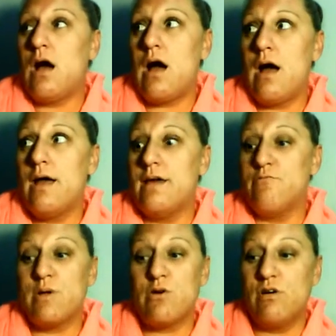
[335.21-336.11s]

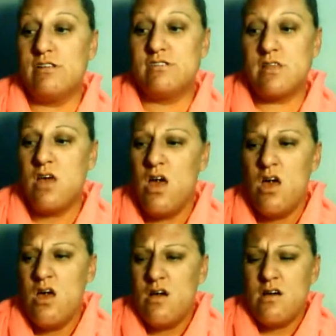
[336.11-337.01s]
I've been going to
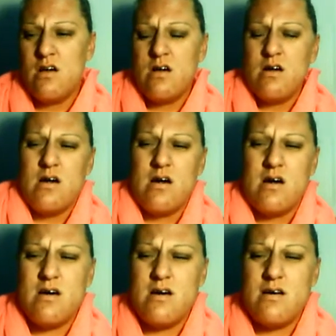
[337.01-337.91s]

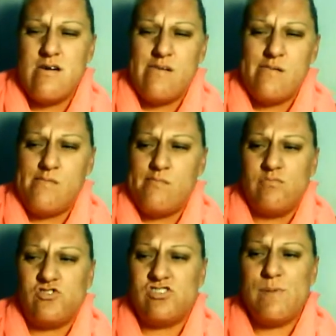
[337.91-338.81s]
um,
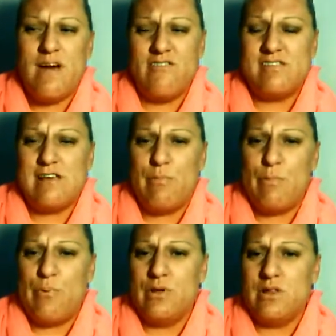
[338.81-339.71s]
just about every time
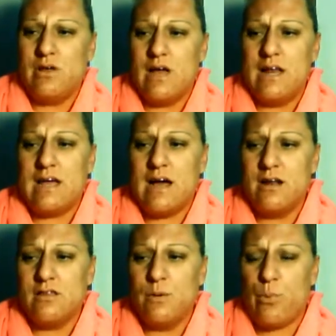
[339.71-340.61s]
I put any
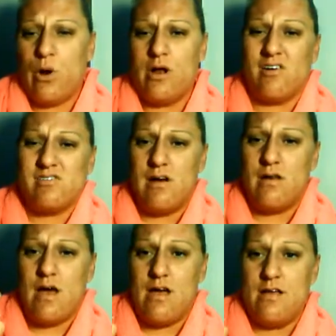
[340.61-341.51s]
kind of lip product
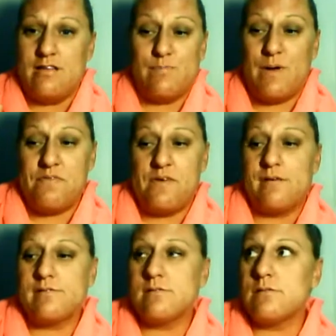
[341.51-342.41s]
on, I, it's been
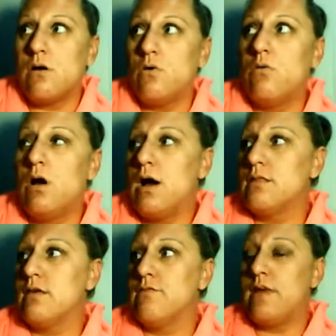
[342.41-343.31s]
this, so
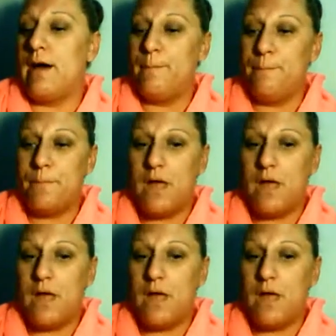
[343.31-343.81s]
I love that.